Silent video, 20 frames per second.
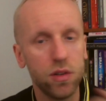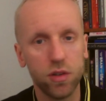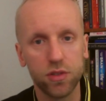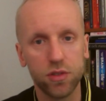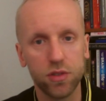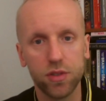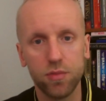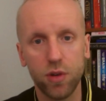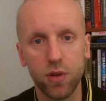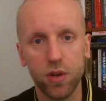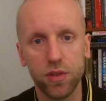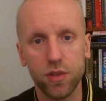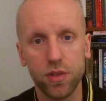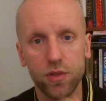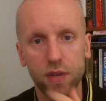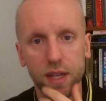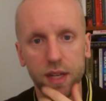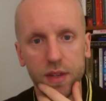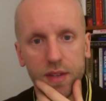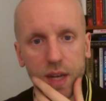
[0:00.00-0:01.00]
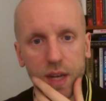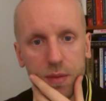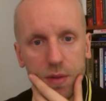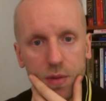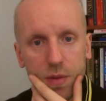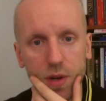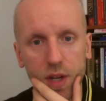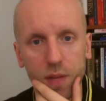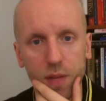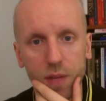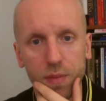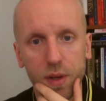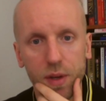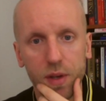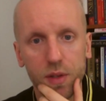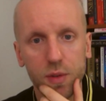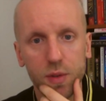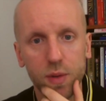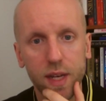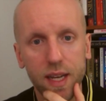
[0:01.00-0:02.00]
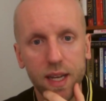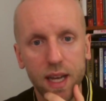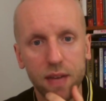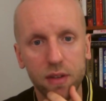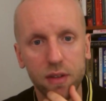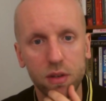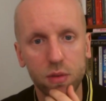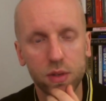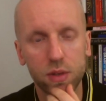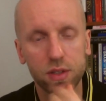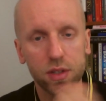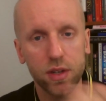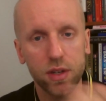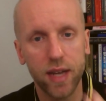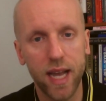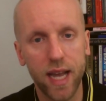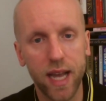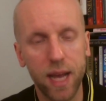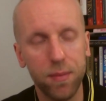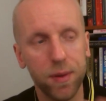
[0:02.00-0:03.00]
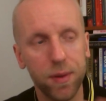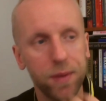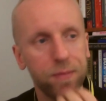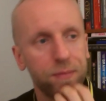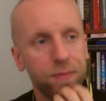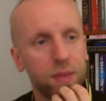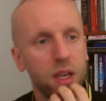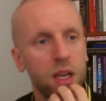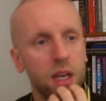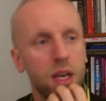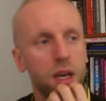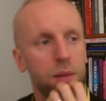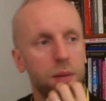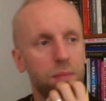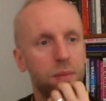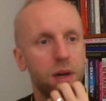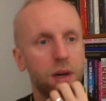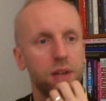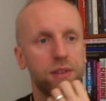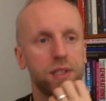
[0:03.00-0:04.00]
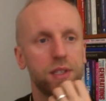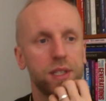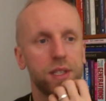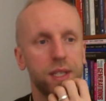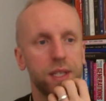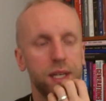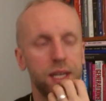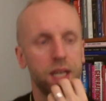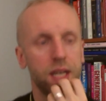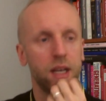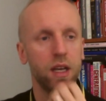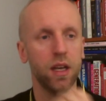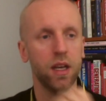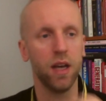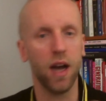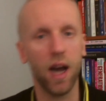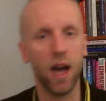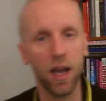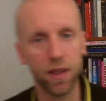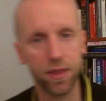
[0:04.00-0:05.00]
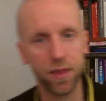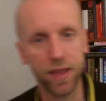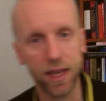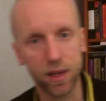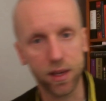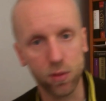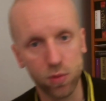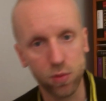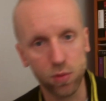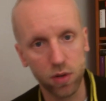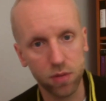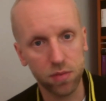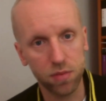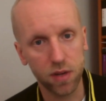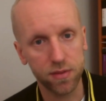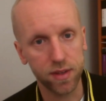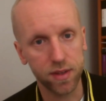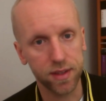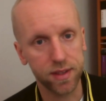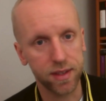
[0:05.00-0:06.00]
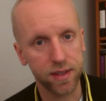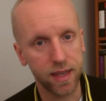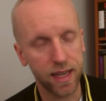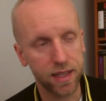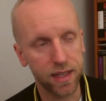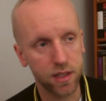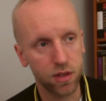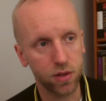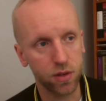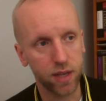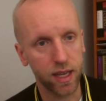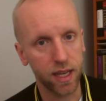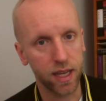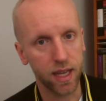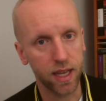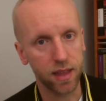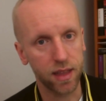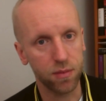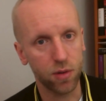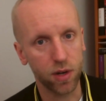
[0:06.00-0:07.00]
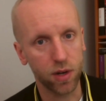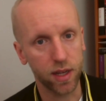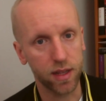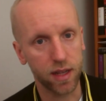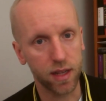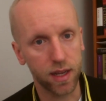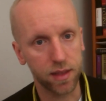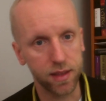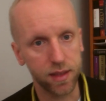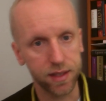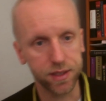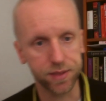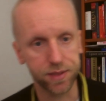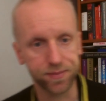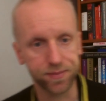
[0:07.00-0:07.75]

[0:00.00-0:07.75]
smart to try to time the market, because we never know what's going to happen. But I think Warren Buffett is looking at the market like this.